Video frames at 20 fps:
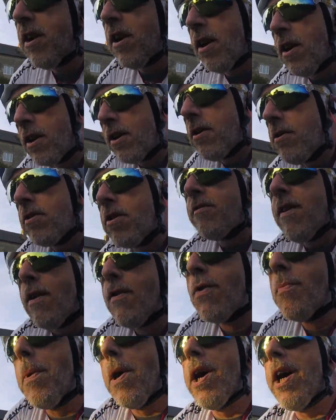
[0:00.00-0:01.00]
I'll use the
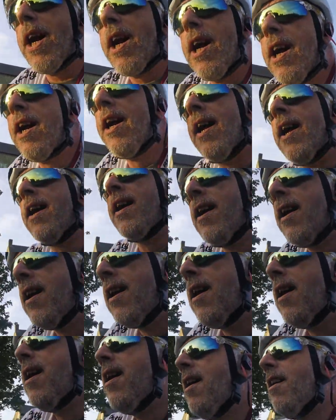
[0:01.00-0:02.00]
gravel bike
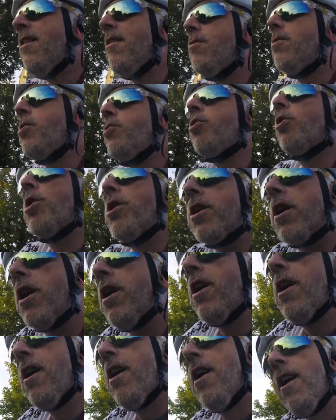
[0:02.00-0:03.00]
to enjoy the
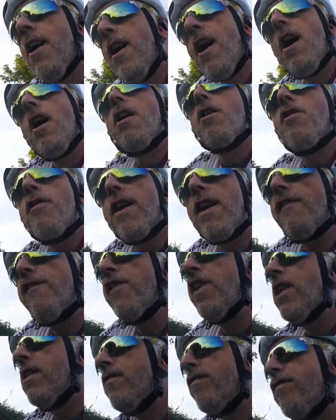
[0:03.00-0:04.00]

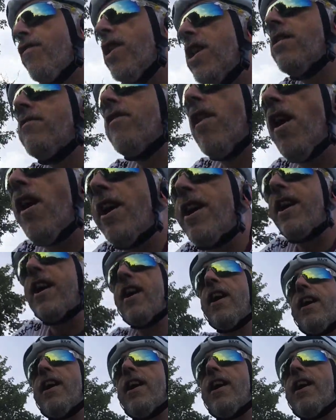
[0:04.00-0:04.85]
creak-free ride.